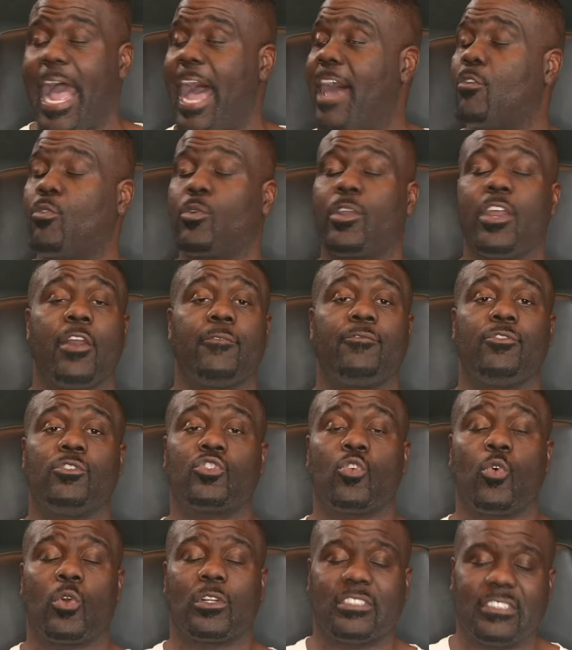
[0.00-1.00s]
I don't care if you
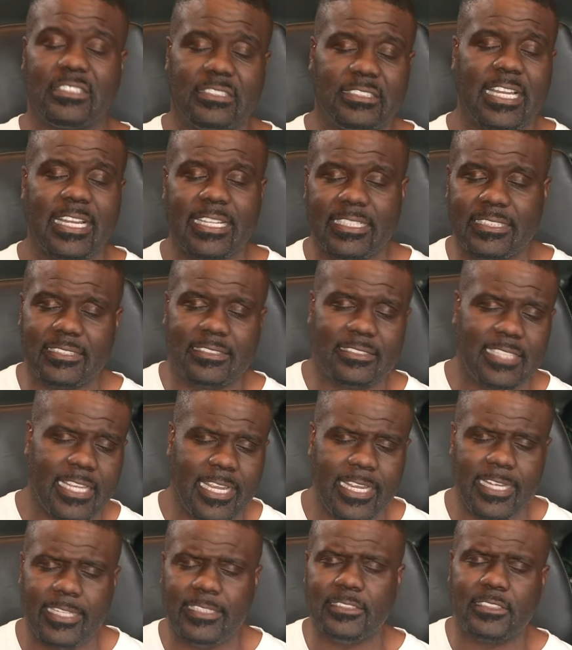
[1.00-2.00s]
score
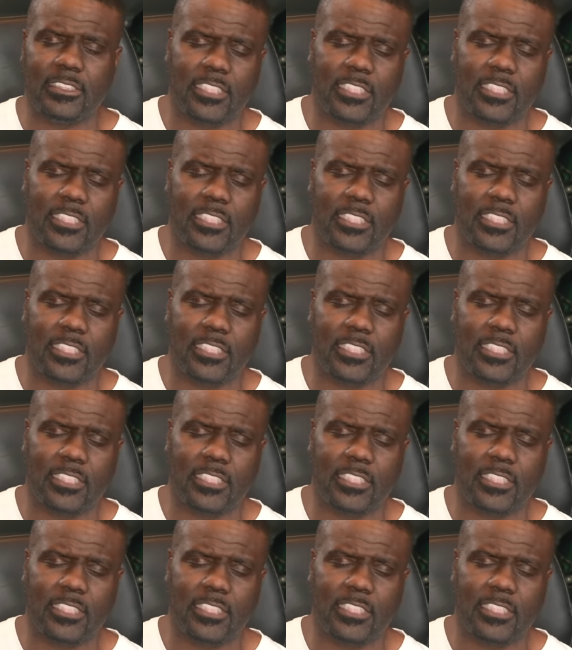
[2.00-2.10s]
16